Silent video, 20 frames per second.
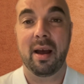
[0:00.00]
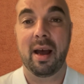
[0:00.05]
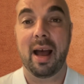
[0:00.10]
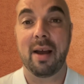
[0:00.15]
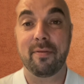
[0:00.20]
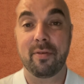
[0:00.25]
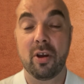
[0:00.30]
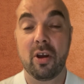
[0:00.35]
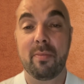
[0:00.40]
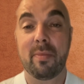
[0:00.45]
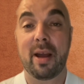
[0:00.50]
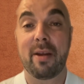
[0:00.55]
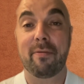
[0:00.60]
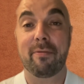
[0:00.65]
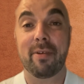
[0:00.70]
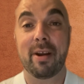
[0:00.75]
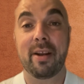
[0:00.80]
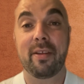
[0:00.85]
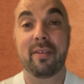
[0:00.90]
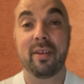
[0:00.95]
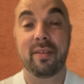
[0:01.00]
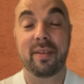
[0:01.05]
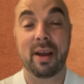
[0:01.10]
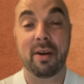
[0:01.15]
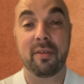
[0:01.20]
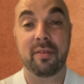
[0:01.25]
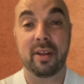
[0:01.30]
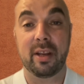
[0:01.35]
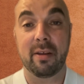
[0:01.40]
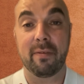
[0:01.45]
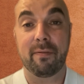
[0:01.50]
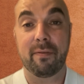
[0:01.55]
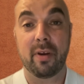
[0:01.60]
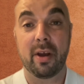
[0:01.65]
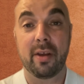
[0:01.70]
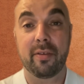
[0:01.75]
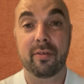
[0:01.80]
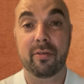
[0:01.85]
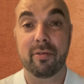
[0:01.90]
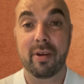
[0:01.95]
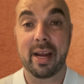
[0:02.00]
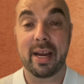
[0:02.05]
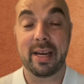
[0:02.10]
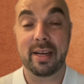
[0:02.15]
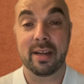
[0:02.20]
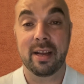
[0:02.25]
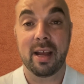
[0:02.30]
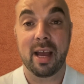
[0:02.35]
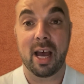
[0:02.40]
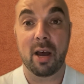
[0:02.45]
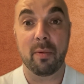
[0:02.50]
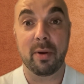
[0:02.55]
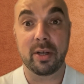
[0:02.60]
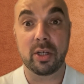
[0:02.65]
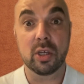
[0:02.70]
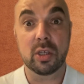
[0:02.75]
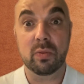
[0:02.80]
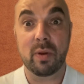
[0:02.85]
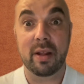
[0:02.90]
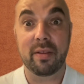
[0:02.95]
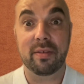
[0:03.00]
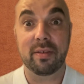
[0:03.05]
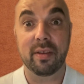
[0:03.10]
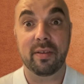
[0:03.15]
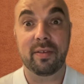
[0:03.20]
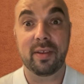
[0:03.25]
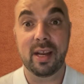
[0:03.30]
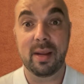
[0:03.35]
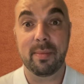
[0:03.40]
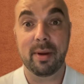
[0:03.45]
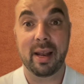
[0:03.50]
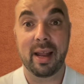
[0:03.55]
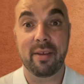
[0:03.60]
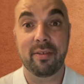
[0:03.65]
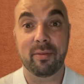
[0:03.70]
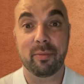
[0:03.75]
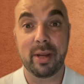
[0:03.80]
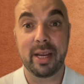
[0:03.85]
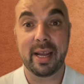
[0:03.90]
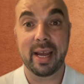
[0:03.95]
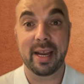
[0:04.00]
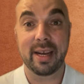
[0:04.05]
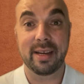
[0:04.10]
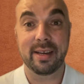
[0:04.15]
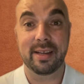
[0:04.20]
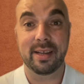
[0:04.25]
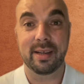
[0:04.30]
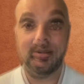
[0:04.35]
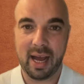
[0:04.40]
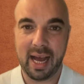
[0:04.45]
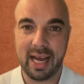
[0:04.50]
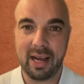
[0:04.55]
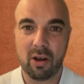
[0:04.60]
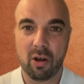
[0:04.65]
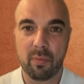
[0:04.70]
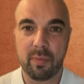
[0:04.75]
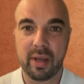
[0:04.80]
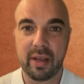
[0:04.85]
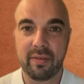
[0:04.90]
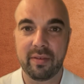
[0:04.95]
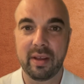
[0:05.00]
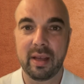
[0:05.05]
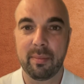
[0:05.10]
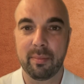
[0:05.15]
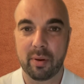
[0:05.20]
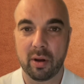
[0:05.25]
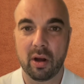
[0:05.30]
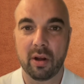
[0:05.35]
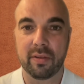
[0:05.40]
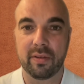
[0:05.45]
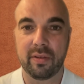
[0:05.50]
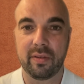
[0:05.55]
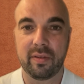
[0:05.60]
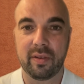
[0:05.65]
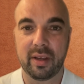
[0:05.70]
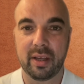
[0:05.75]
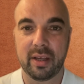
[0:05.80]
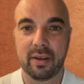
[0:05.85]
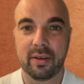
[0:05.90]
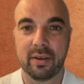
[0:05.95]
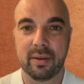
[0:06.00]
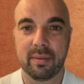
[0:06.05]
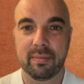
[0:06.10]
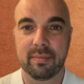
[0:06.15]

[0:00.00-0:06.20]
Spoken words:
I've known my friend since I was in the 1st grade, and we just went to the cinema last weekend. Are hobbies important to you?